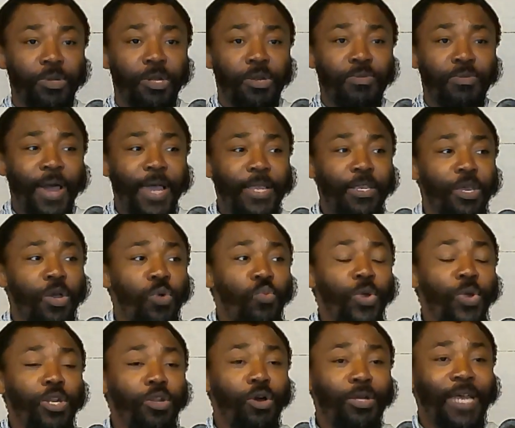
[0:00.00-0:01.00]
Right?
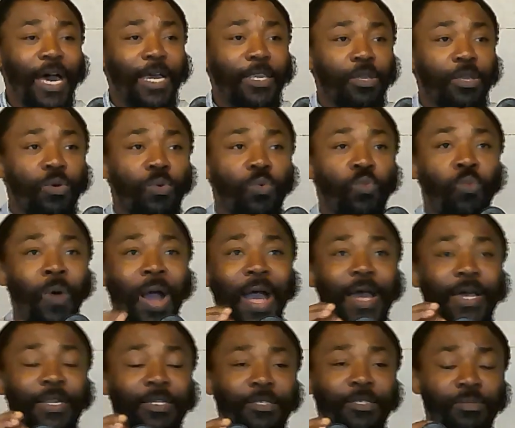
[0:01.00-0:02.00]
We know that
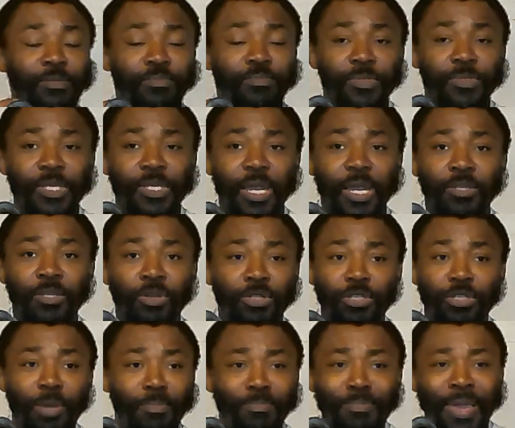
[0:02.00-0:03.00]
1
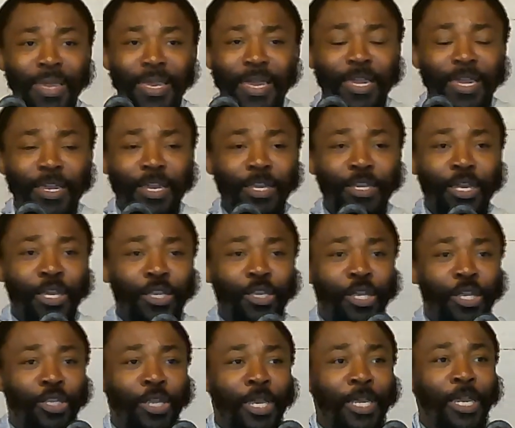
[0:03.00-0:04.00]
does not make
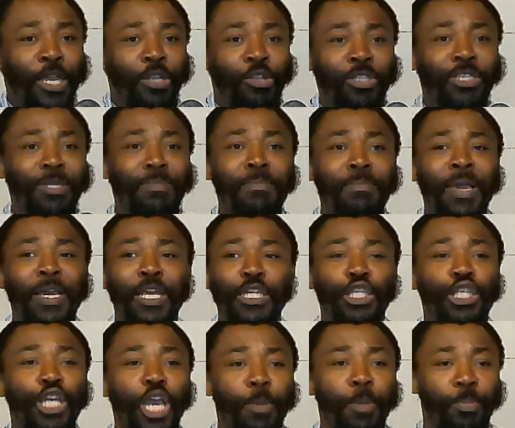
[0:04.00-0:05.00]
it doesn't make
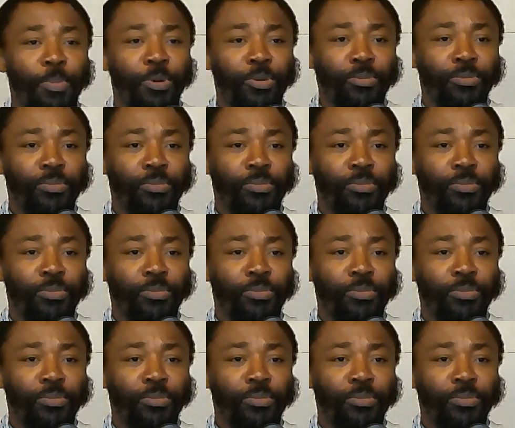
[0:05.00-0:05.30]
a shape.